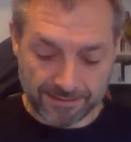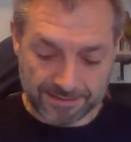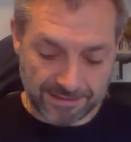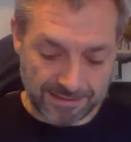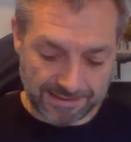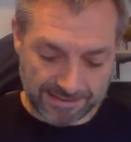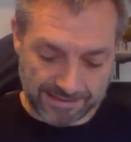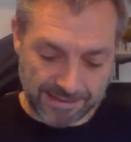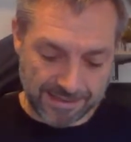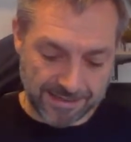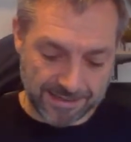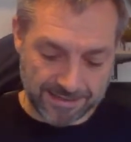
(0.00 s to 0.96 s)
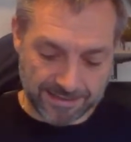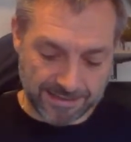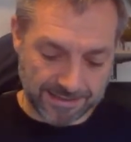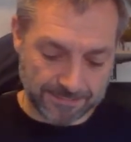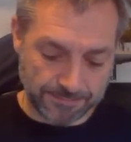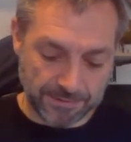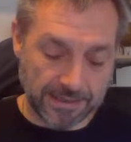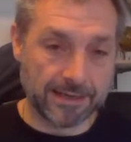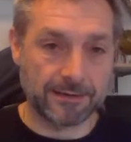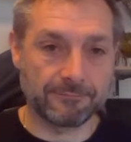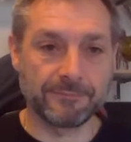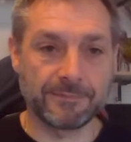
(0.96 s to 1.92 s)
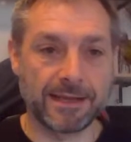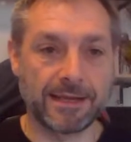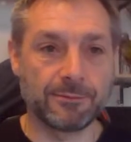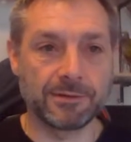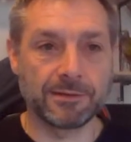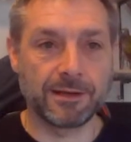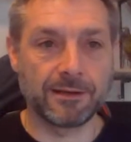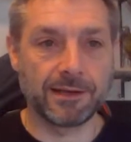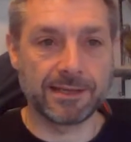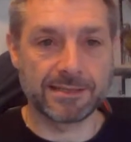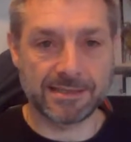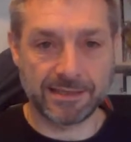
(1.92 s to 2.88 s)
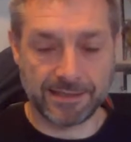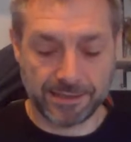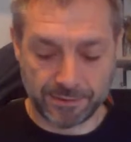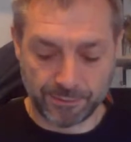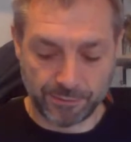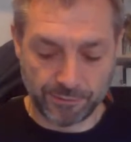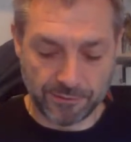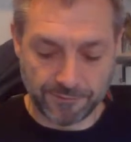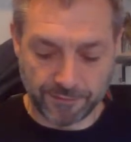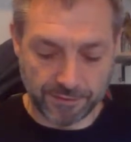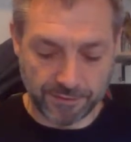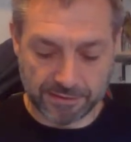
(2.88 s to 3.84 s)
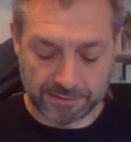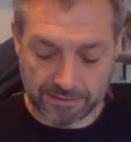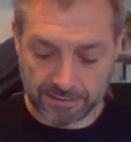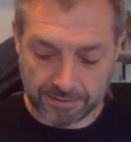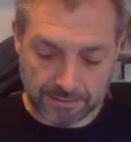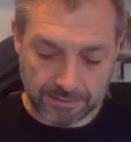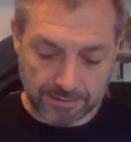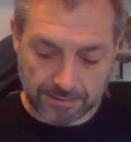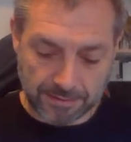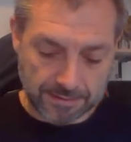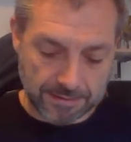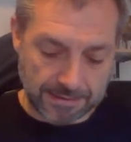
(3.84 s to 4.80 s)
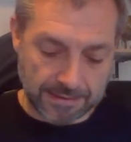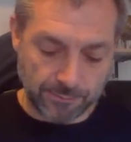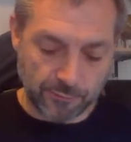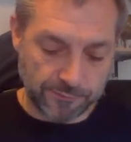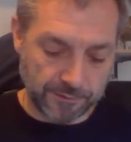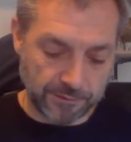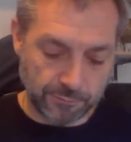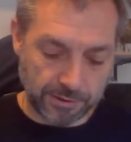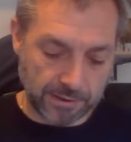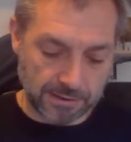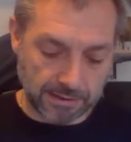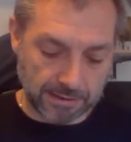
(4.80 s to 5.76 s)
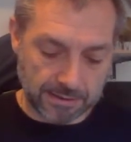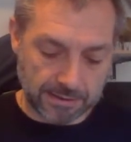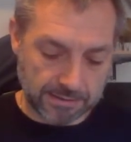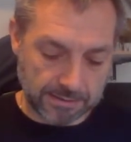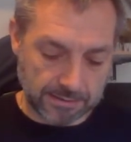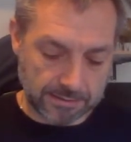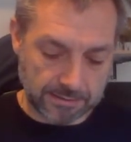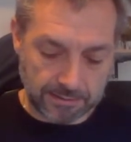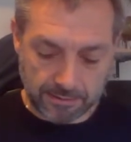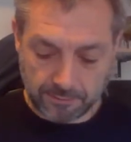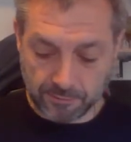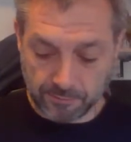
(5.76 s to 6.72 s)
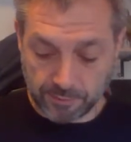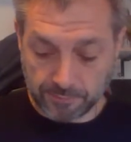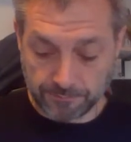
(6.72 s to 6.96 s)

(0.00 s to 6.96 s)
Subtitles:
So let's see, let's begin now, and let's see who the first animal for the week is turning up.